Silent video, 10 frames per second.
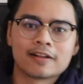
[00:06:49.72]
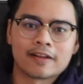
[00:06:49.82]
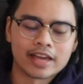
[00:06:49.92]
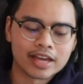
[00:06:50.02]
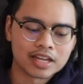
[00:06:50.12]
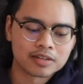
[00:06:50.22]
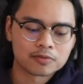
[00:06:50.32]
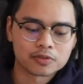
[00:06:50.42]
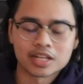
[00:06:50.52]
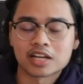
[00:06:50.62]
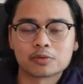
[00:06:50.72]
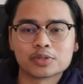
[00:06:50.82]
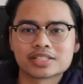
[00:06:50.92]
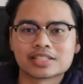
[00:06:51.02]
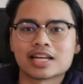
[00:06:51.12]
And for that
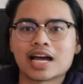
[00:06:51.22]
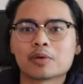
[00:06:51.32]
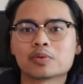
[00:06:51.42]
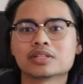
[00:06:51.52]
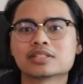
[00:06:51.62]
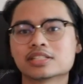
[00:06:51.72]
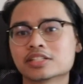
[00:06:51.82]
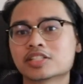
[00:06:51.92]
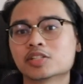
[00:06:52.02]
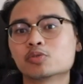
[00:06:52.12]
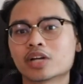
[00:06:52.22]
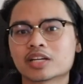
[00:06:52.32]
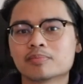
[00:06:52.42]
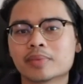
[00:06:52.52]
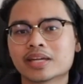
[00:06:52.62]
reason, I would seriously
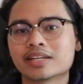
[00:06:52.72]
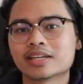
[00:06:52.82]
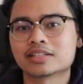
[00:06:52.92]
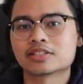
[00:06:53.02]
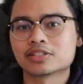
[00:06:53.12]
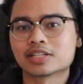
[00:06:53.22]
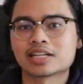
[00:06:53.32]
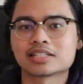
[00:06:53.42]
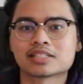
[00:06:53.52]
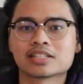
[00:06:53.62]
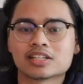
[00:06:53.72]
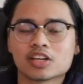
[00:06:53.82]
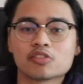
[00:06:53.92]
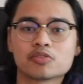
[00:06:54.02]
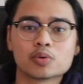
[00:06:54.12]
recommend it to you guys.
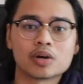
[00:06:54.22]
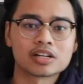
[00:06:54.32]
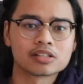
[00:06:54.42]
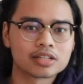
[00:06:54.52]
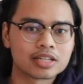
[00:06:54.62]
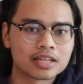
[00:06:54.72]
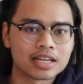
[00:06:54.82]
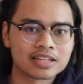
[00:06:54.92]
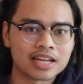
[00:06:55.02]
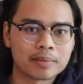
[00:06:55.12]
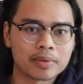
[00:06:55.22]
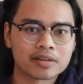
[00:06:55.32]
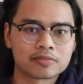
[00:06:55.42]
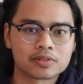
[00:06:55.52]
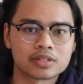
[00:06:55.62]
If you are looking to get an iPad
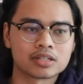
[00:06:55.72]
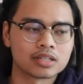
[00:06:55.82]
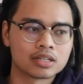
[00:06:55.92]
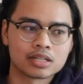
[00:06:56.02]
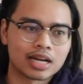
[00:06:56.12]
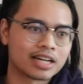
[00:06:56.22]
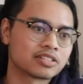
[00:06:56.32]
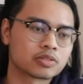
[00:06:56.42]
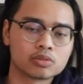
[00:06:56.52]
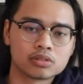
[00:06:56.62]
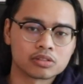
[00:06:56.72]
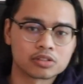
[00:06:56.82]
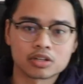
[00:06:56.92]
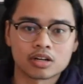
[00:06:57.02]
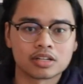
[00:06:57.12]
for high school
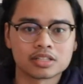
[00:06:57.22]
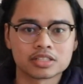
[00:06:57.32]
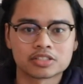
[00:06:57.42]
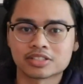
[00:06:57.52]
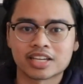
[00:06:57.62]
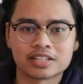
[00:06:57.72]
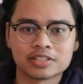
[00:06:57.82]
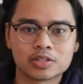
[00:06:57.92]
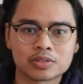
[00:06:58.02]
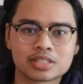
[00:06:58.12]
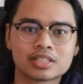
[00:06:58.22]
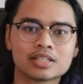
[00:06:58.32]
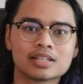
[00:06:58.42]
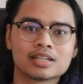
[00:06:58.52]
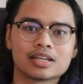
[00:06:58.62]
or college to take notes,
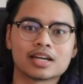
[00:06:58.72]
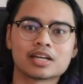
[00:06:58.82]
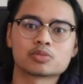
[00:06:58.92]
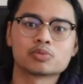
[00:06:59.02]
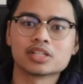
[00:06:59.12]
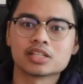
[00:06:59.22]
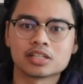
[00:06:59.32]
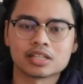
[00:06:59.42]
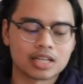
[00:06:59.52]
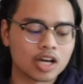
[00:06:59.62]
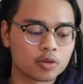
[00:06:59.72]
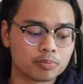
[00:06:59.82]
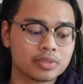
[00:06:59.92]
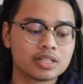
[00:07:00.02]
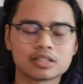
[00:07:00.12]
it has really helped
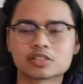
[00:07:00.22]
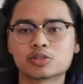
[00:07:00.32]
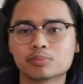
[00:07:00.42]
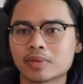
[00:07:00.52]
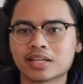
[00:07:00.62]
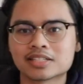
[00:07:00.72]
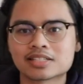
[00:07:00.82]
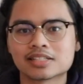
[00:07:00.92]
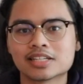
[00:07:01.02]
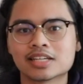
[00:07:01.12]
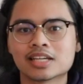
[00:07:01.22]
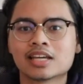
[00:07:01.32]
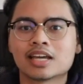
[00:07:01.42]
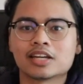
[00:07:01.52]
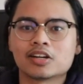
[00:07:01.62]
me tremendously,
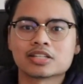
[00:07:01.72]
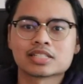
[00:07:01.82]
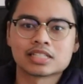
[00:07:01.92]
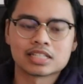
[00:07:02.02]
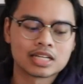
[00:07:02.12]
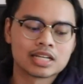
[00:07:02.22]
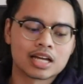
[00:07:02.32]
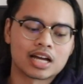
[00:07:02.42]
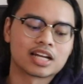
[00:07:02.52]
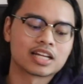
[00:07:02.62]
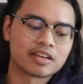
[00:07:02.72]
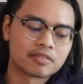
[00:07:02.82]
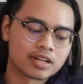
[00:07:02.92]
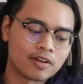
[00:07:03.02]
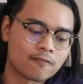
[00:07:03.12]
and honestly, I'd give
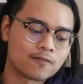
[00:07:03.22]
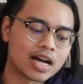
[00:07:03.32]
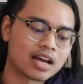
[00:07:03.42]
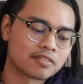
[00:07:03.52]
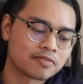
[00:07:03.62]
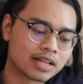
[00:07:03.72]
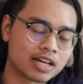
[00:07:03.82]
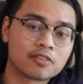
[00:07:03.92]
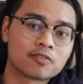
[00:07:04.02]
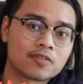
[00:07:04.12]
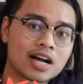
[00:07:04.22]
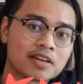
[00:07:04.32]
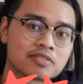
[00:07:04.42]
it a 5 out of 5